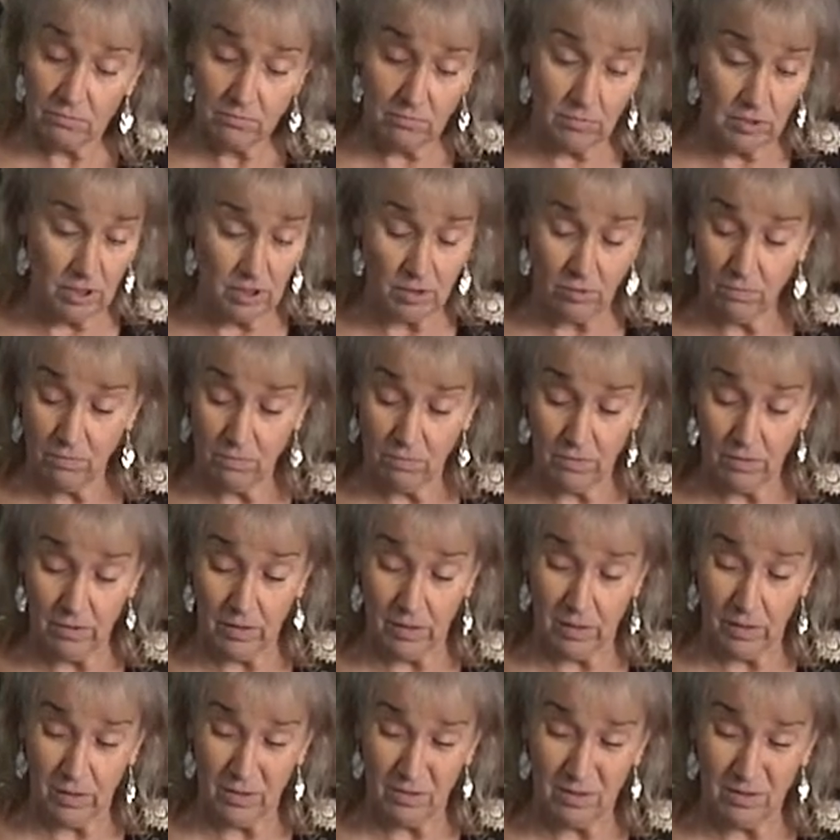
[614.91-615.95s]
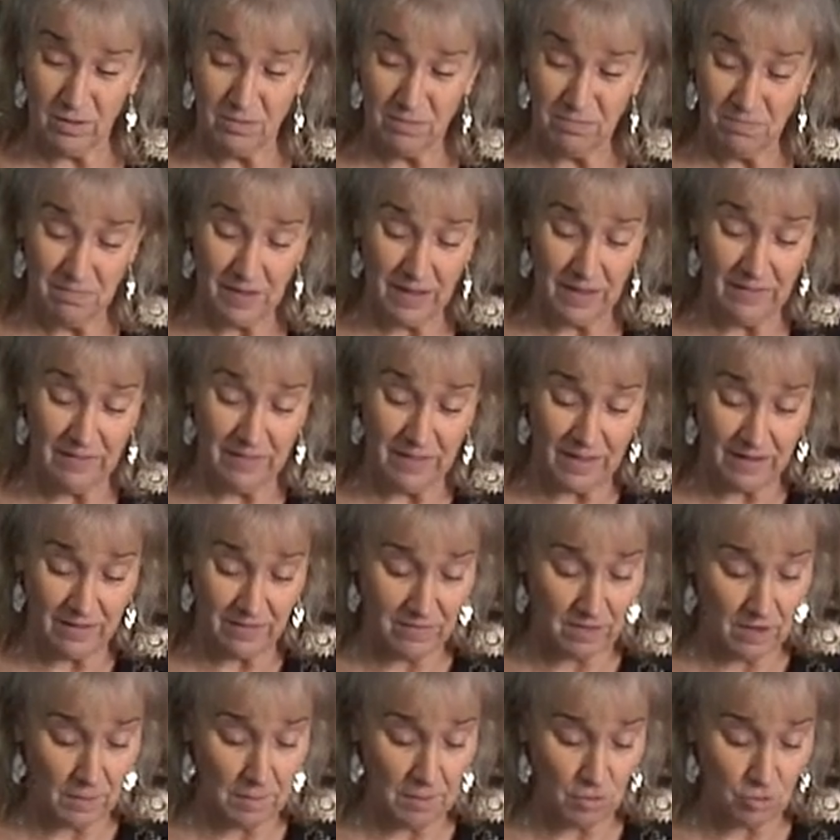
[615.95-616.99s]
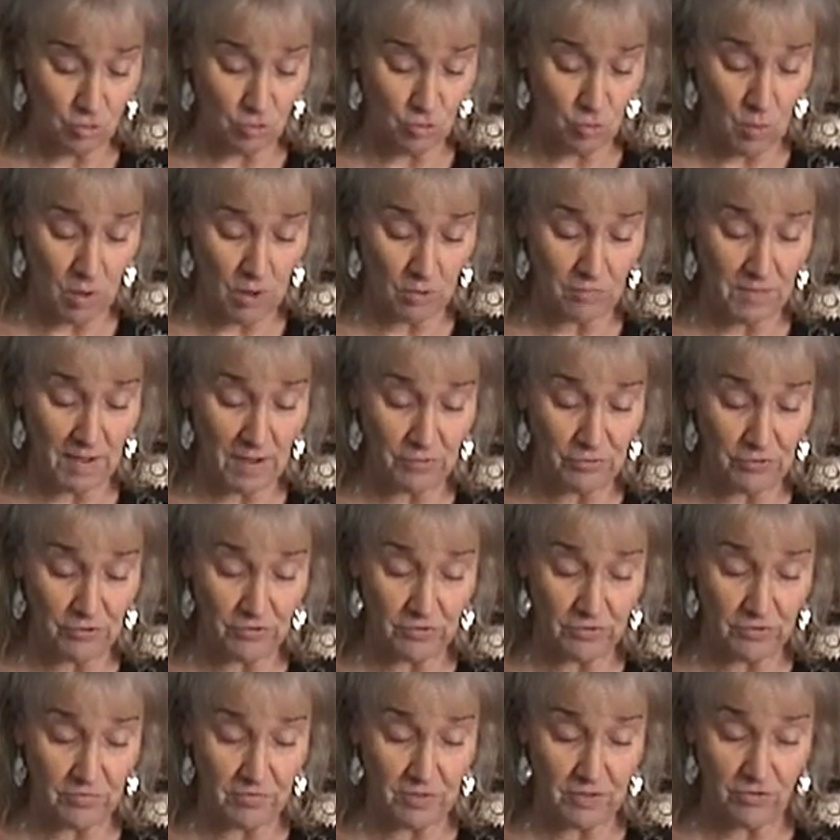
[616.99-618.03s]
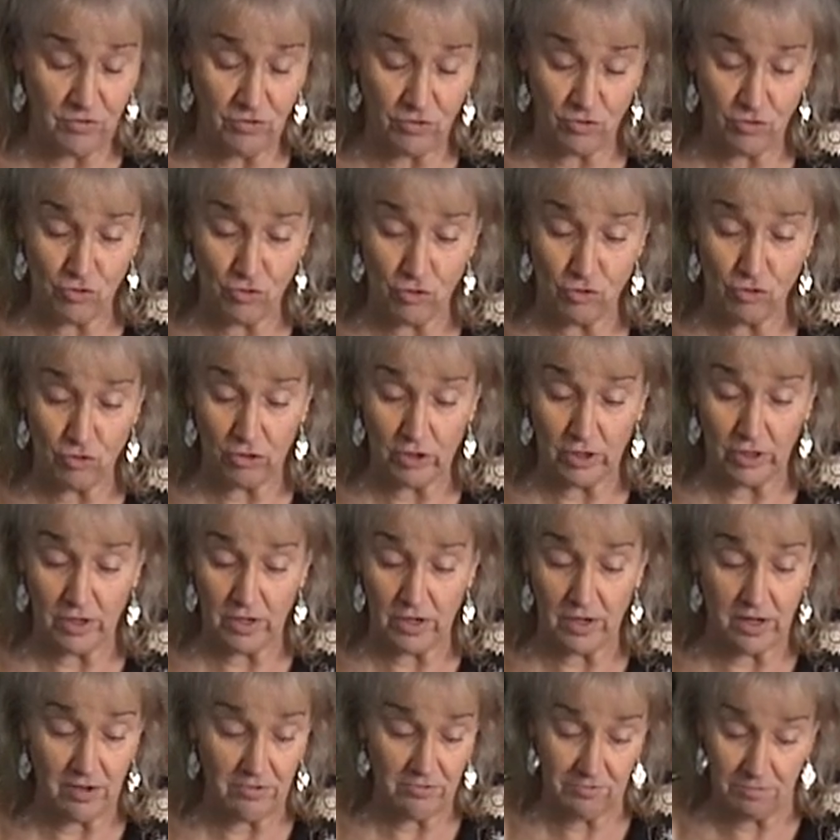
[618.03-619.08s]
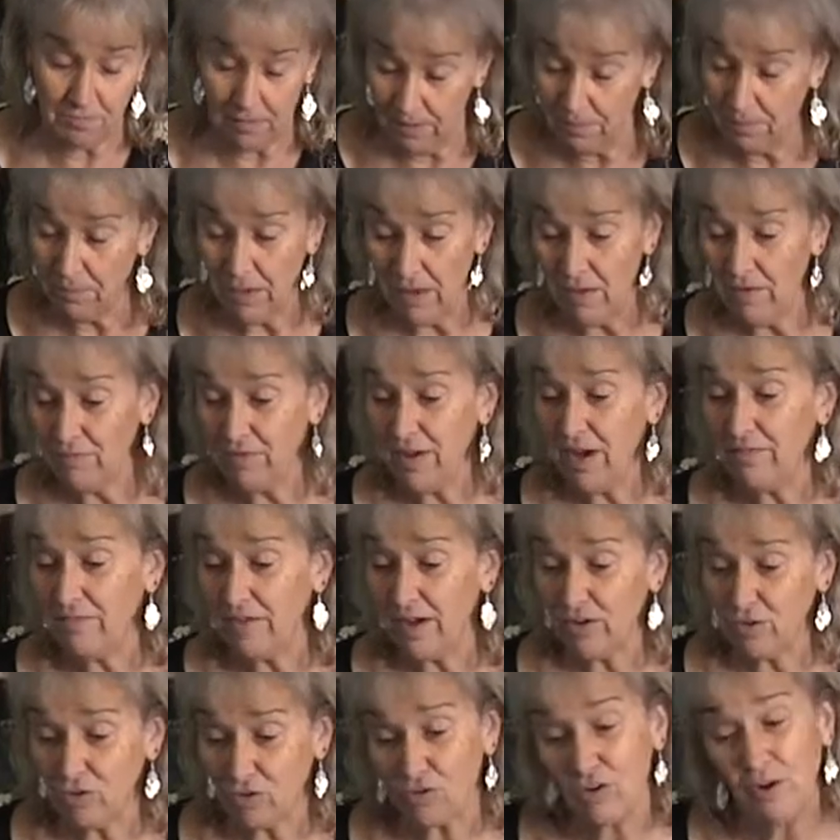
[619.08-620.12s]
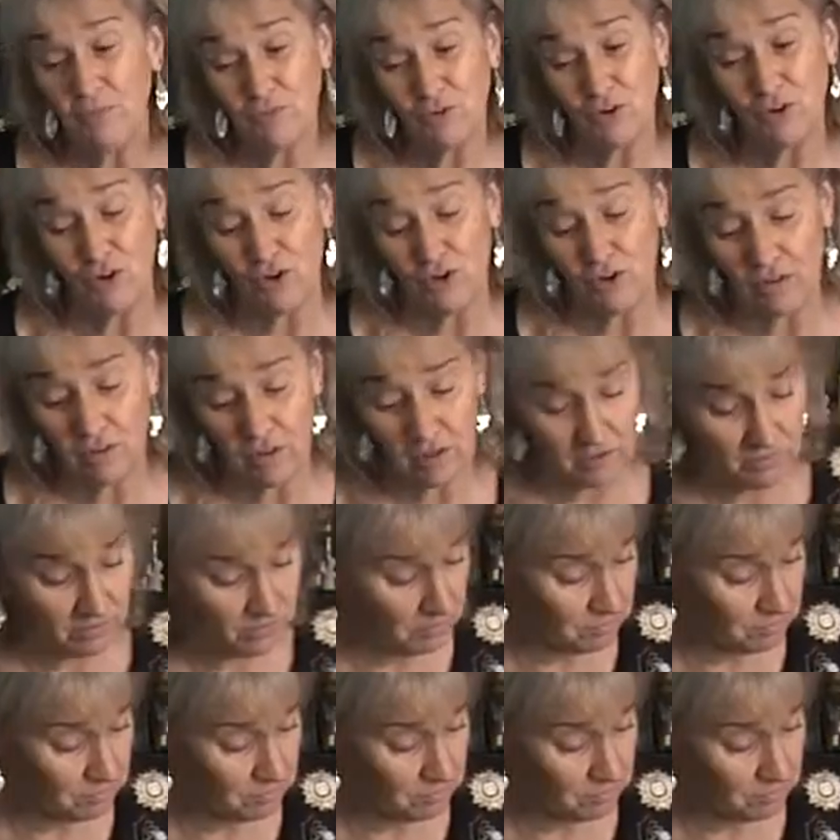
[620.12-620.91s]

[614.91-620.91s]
you know, uh, and like I said, about 12 ounces of this is usually enough. But if you have extra, I'm sure you can think of